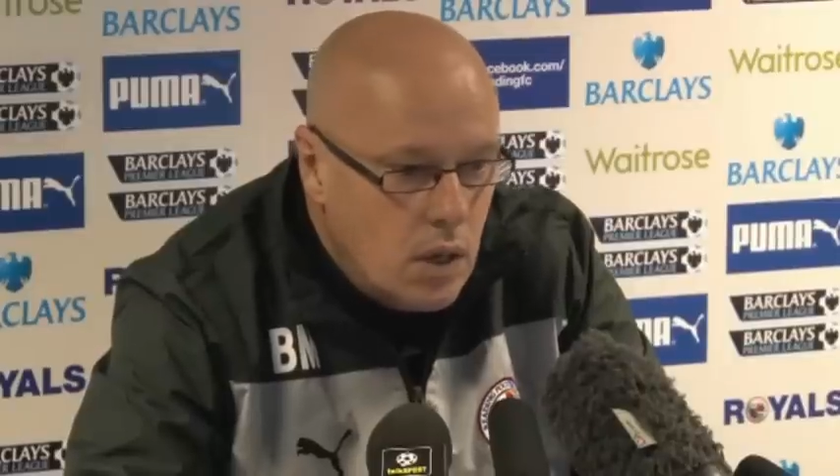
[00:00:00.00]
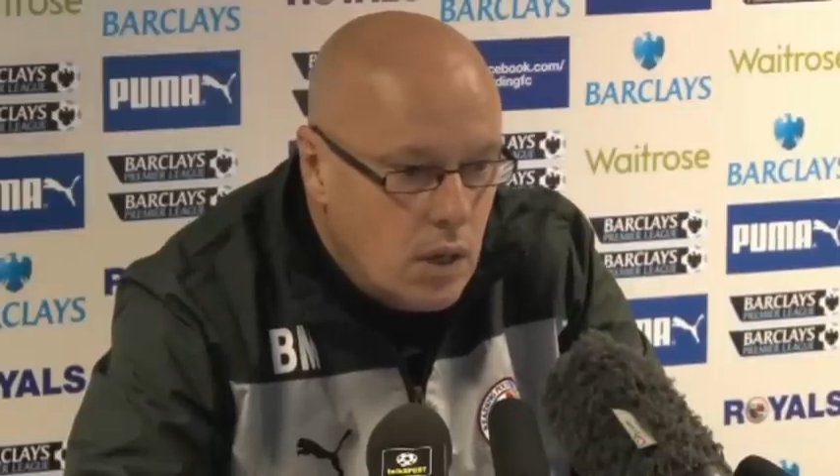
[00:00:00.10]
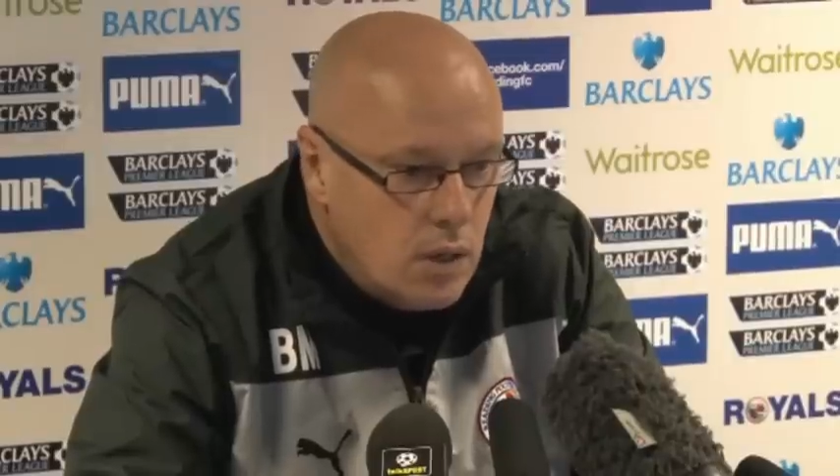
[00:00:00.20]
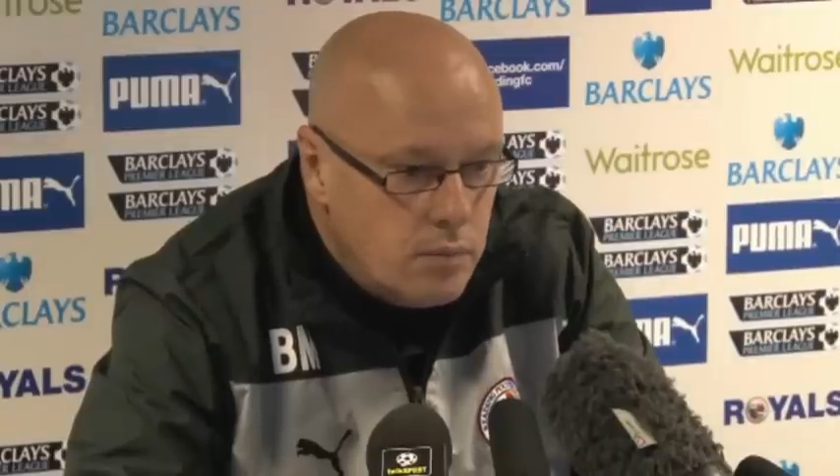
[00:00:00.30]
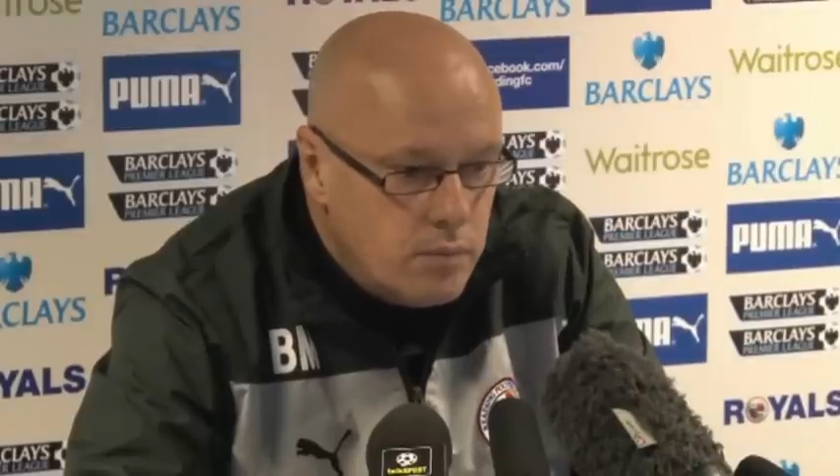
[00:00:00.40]

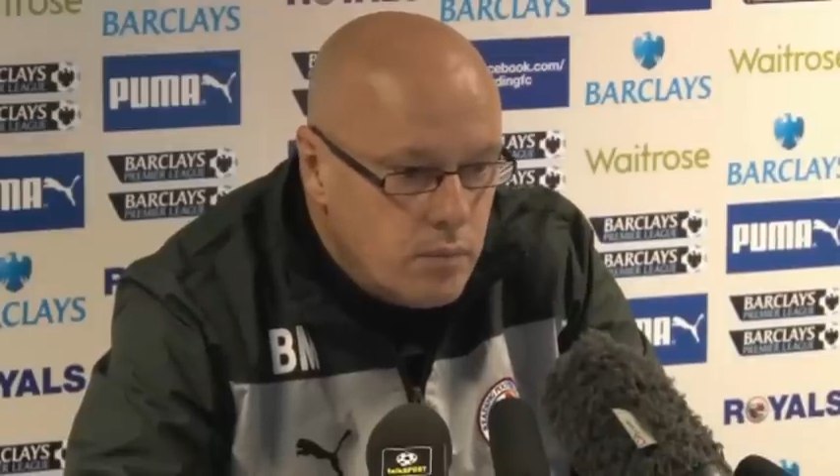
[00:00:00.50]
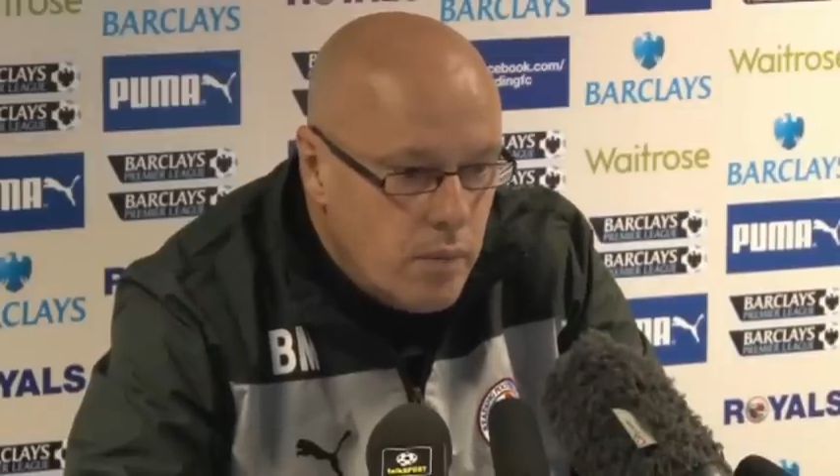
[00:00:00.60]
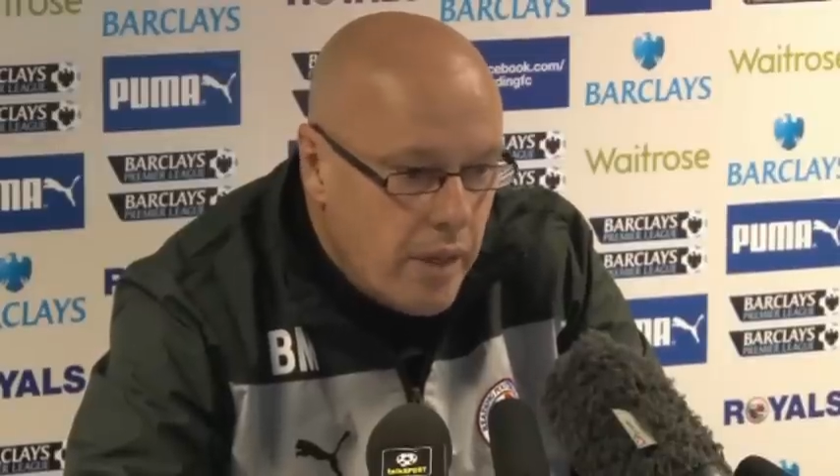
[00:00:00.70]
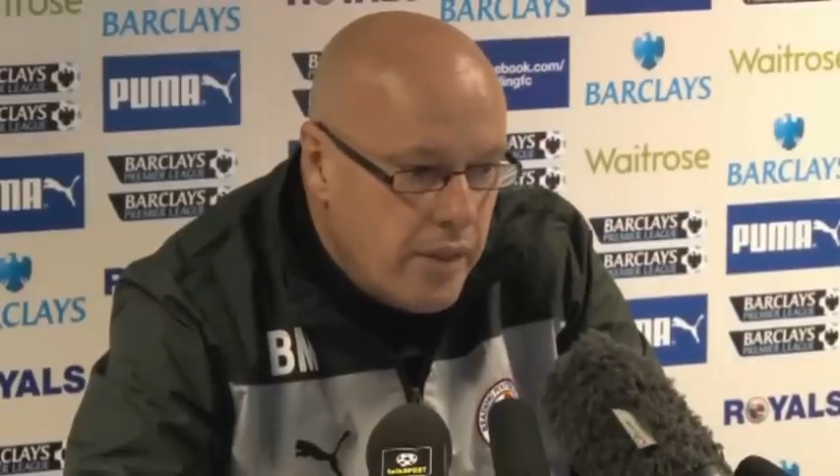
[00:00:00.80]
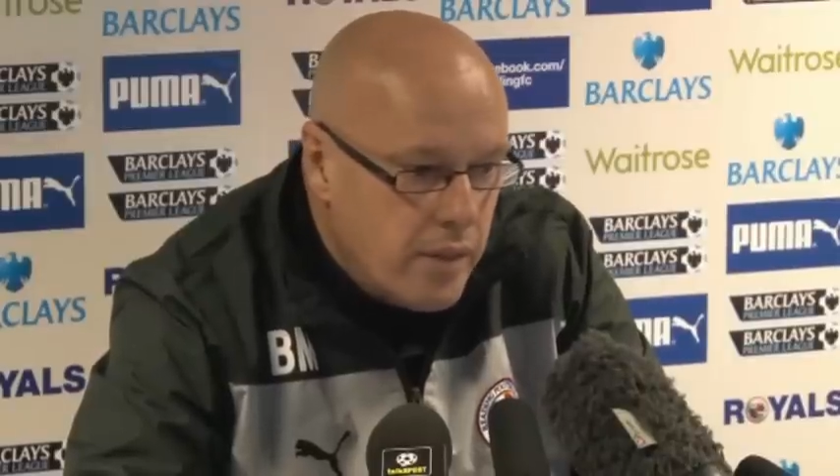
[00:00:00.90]
Um,
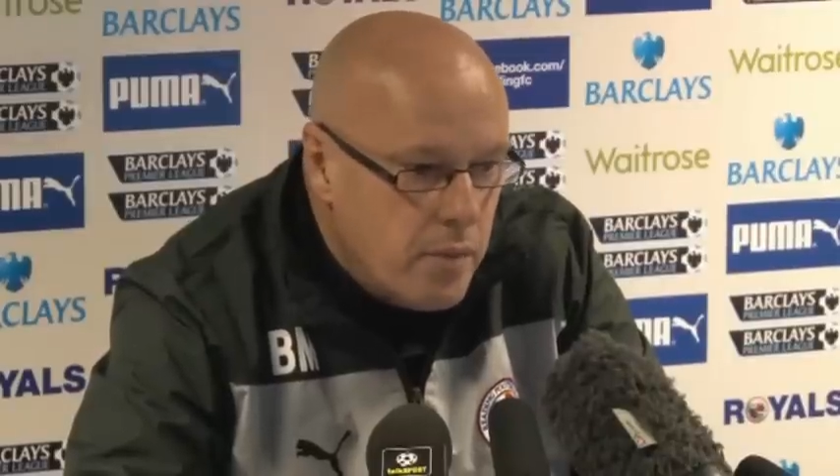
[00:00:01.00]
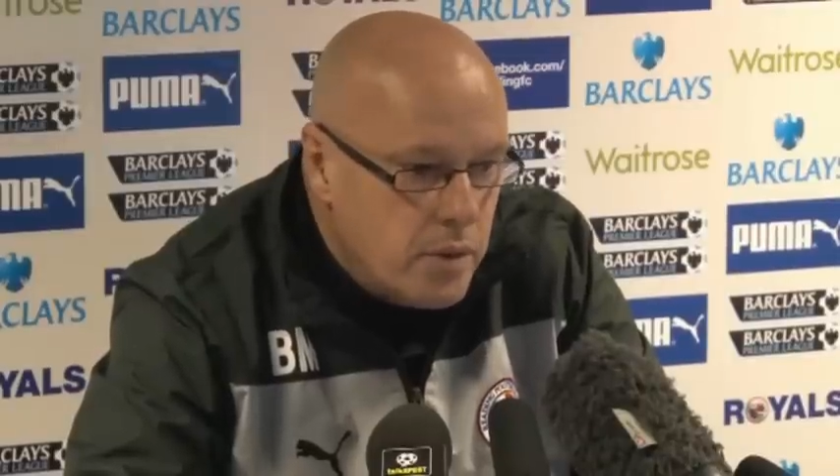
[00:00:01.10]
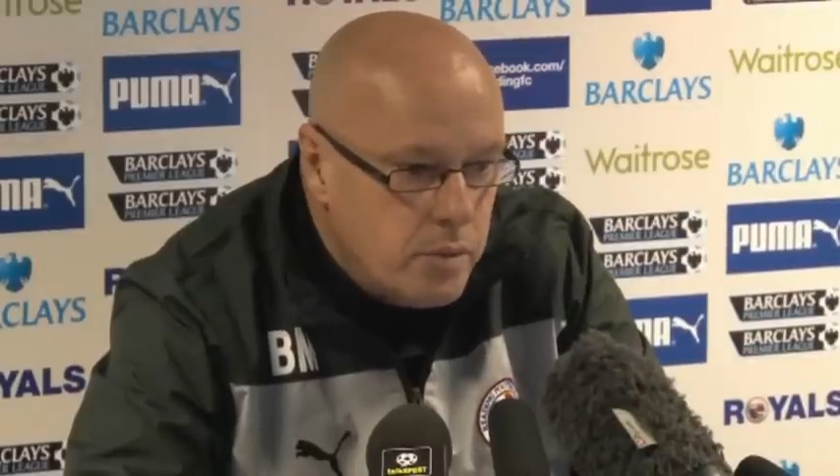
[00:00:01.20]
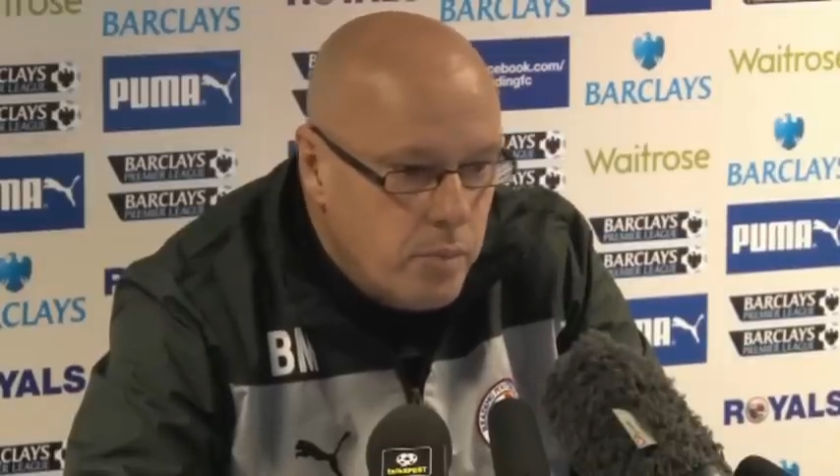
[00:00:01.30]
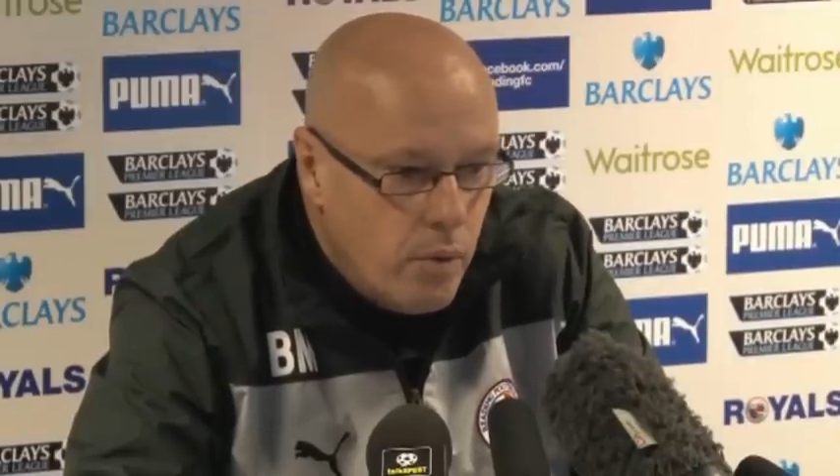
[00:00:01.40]
but I think the
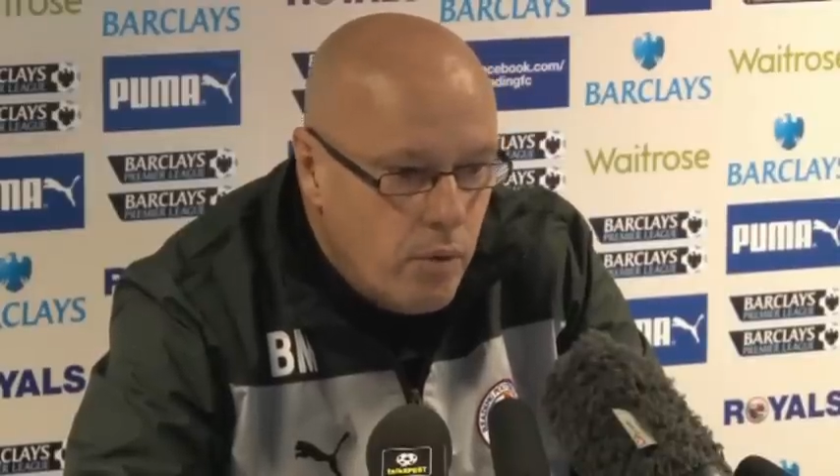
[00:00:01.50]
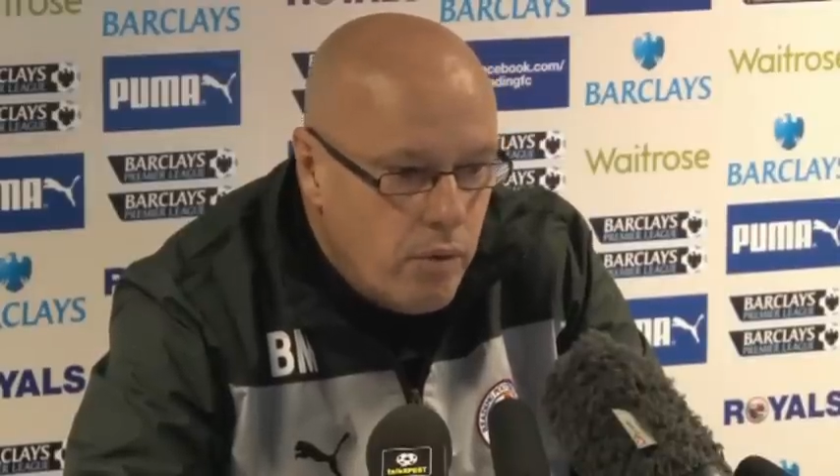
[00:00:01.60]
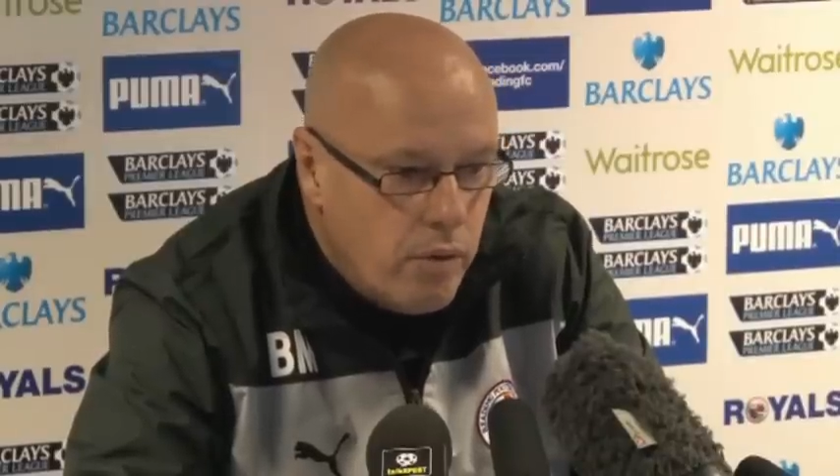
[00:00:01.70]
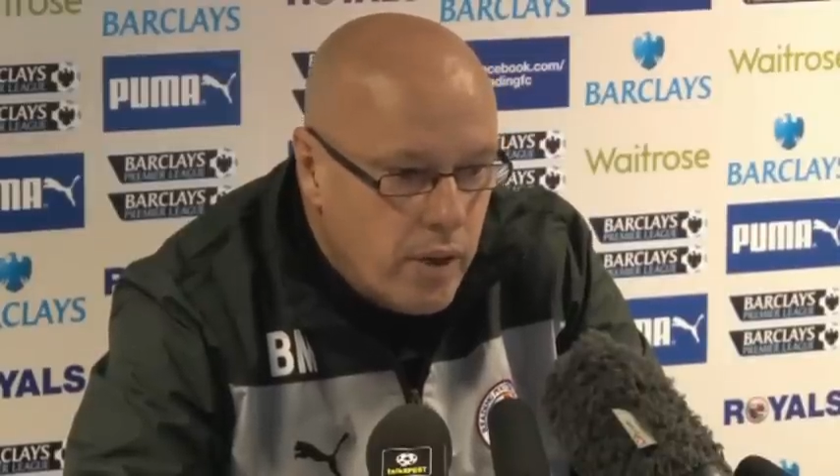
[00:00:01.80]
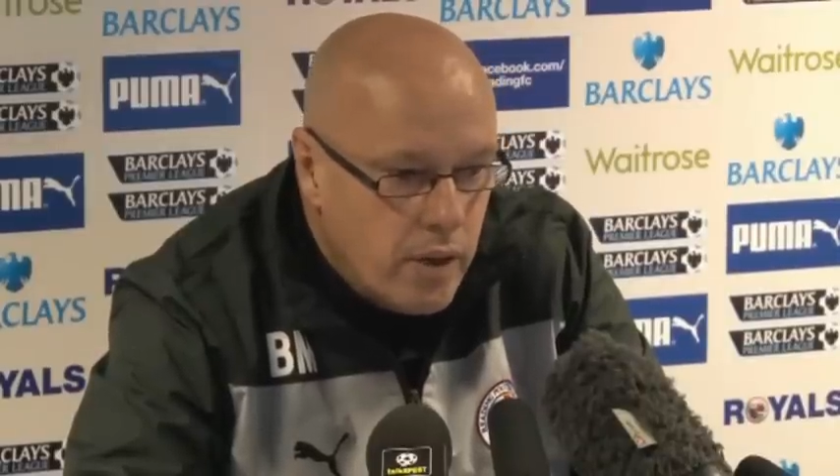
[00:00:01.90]
most
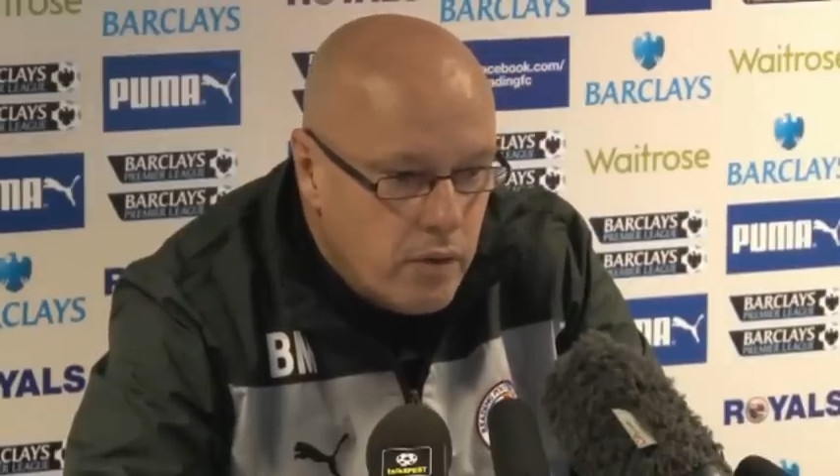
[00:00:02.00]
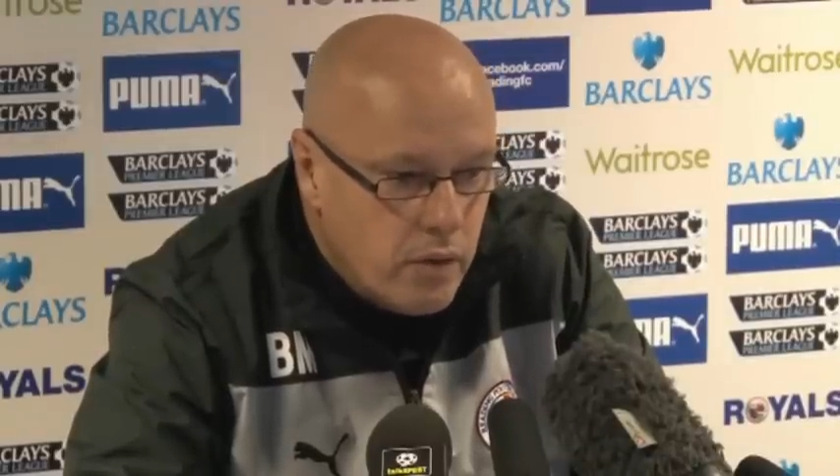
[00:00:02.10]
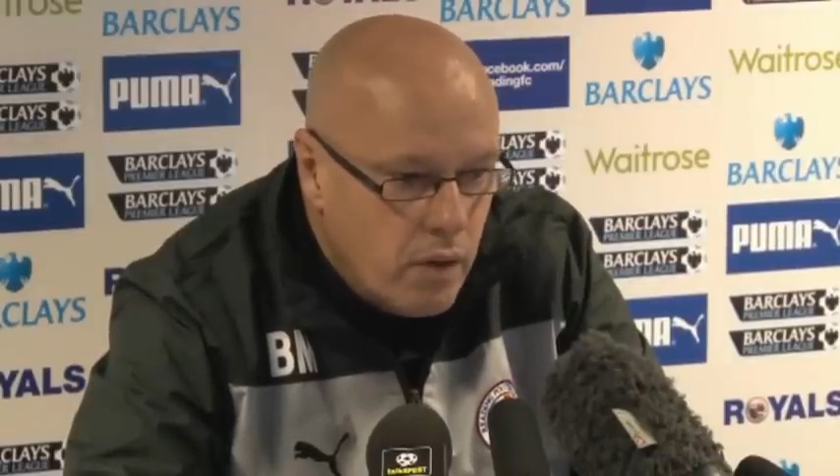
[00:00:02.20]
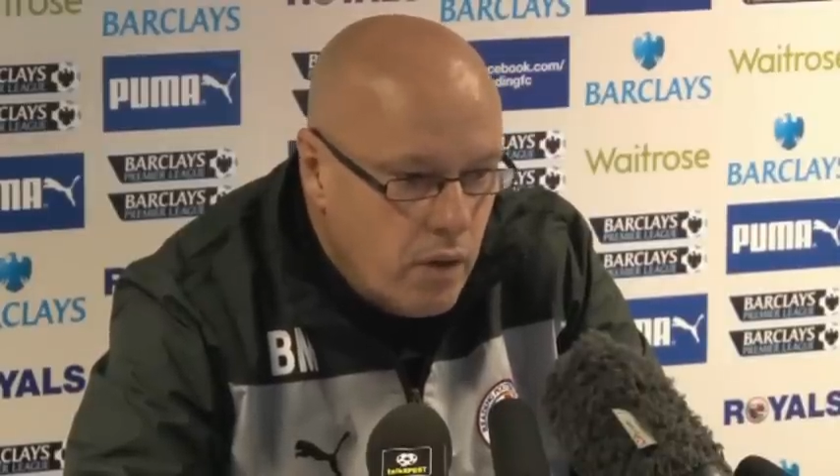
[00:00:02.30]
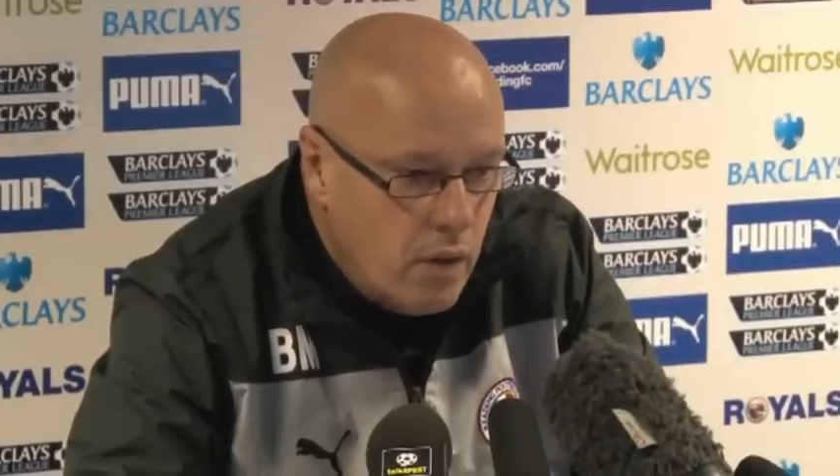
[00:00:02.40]
important thing is,